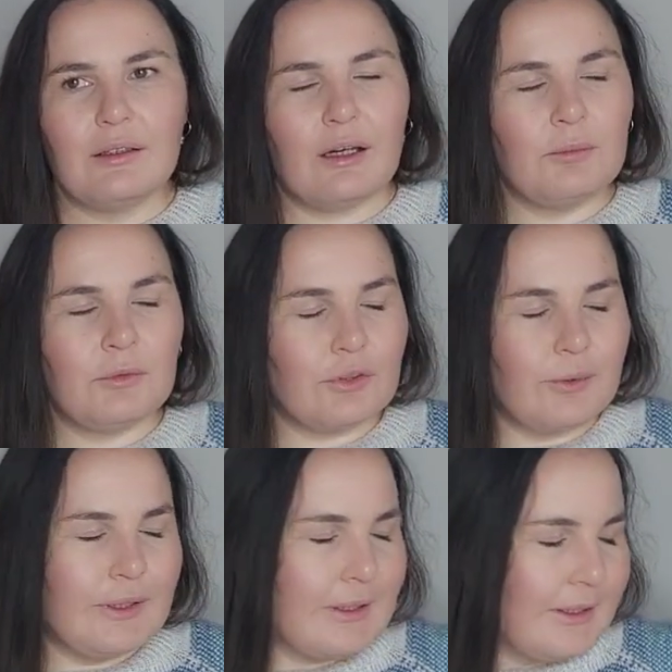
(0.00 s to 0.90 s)
I'm not
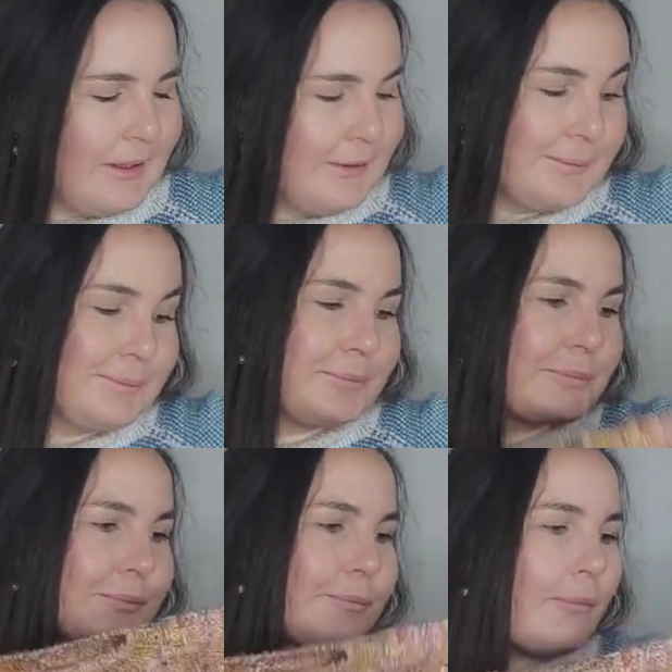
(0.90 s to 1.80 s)
doing that again.
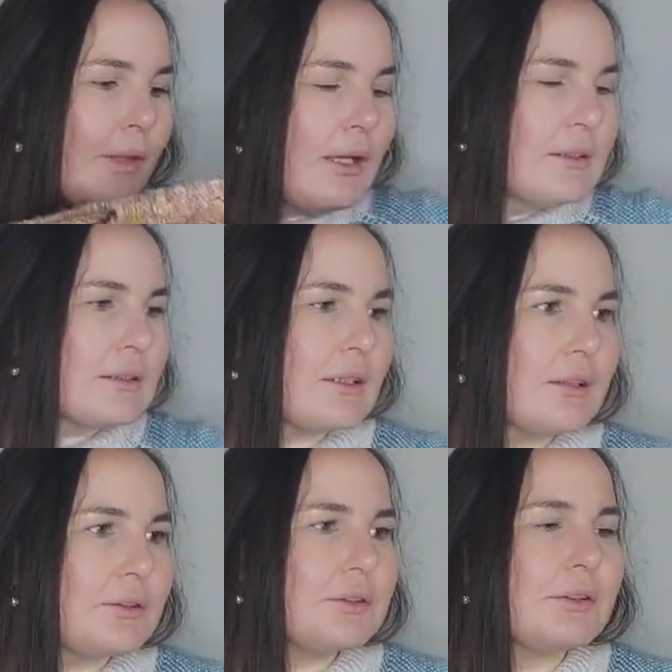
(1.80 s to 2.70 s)

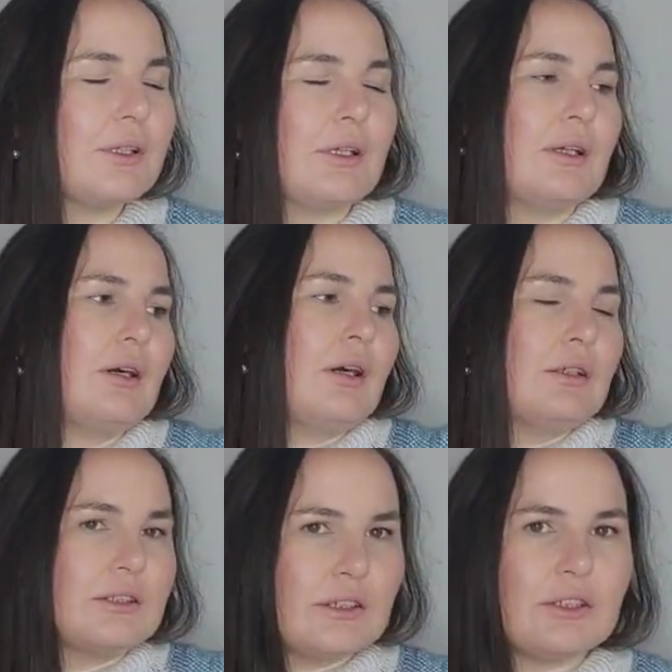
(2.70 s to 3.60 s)
So I
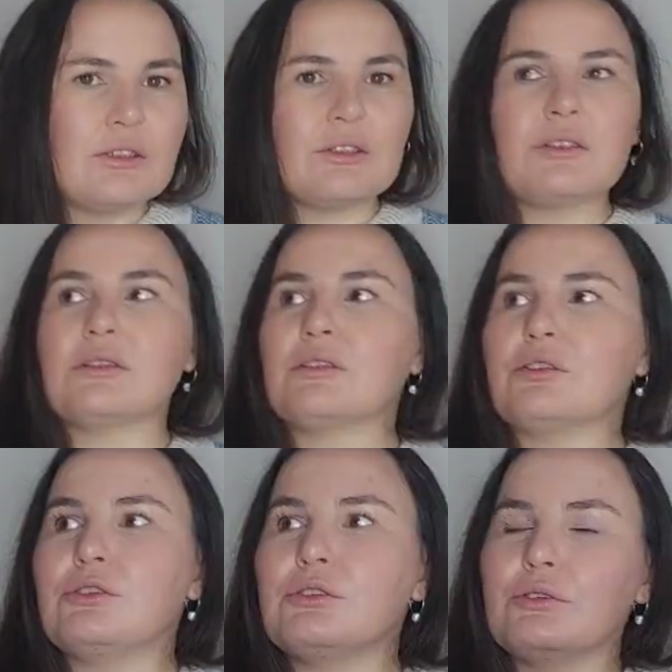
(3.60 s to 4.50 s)
stick
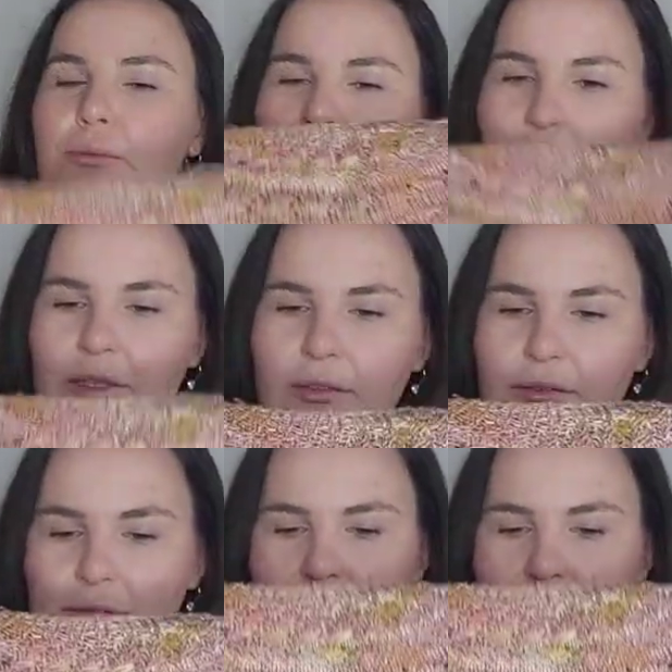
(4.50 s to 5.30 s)
to merino